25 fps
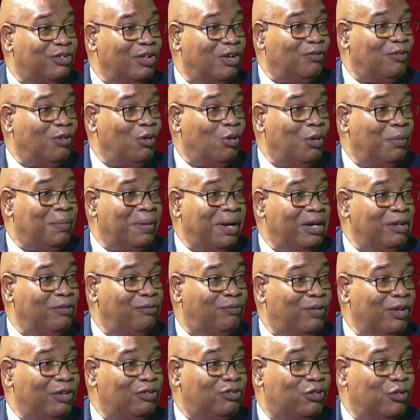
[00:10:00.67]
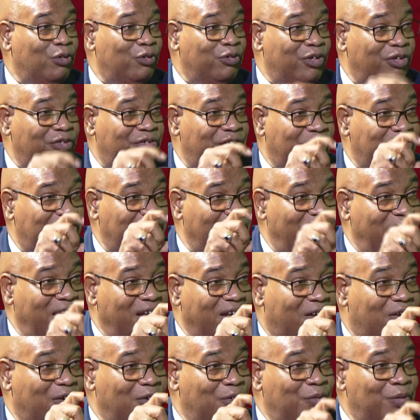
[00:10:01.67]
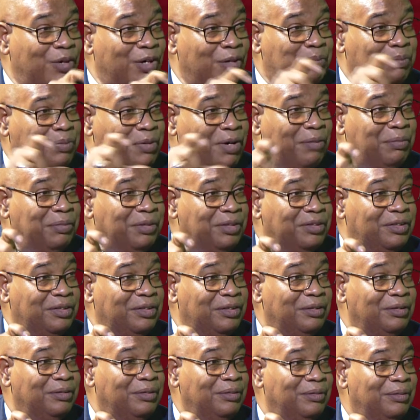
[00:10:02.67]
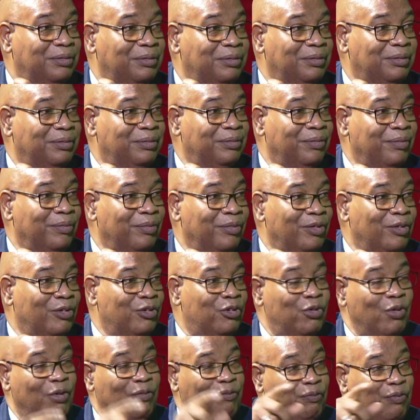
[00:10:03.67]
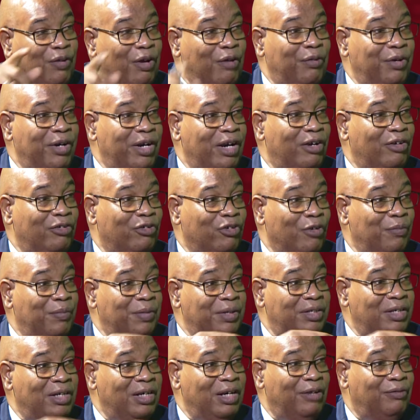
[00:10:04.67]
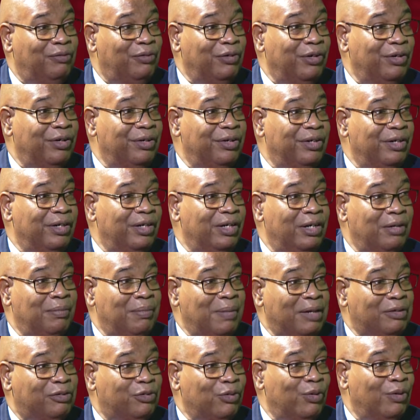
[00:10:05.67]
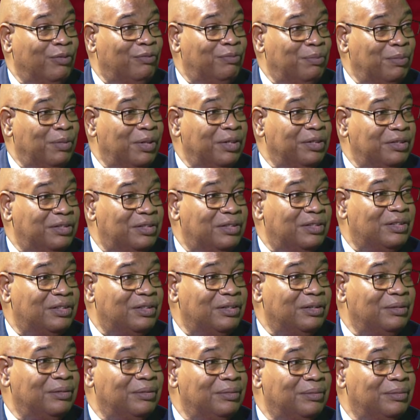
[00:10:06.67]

of our manifesto just as ink with a promise to a ferry that is going to be delivered in a matter of months.